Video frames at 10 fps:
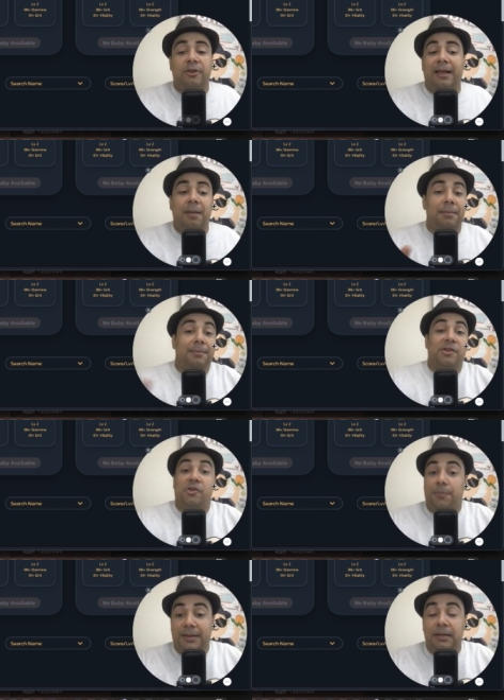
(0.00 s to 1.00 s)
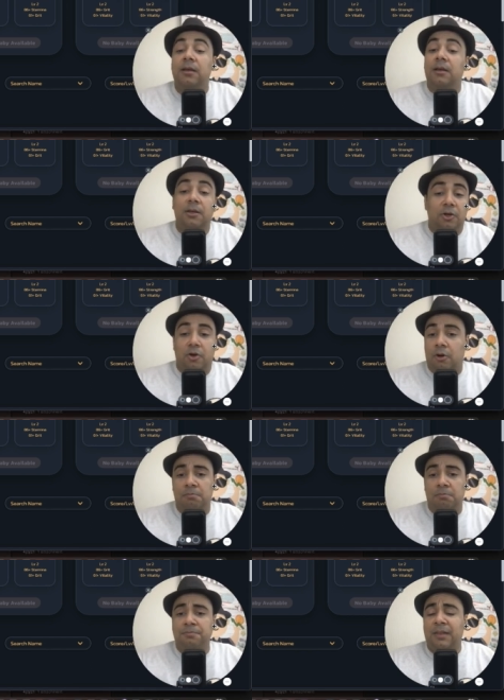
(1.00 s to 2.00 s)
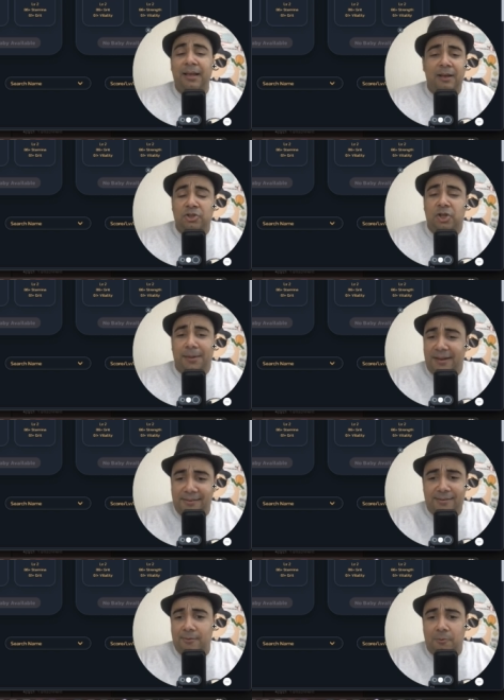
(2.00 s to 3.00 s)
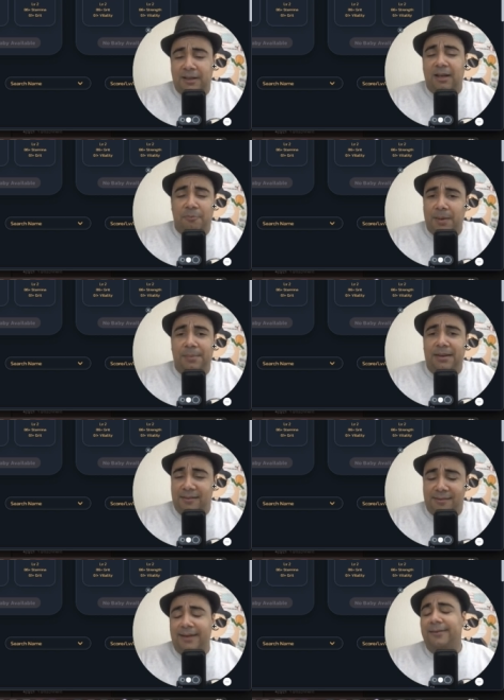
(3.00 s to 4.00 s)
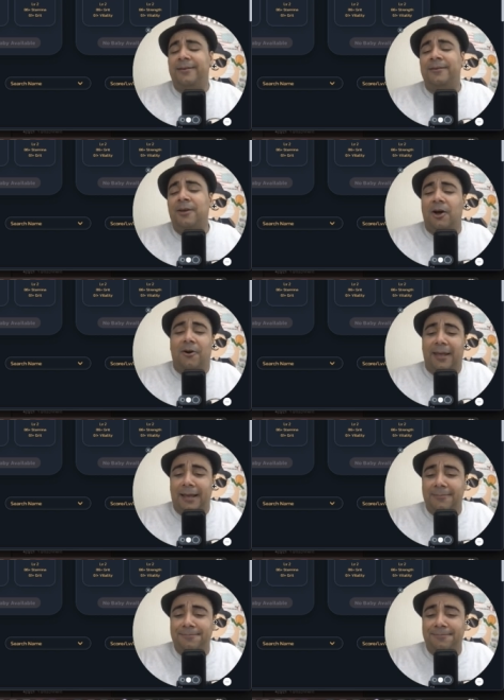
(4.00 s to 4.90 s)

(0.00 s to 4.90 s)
like my babies to be, you know, jobless. What kind of baby is that? Okay.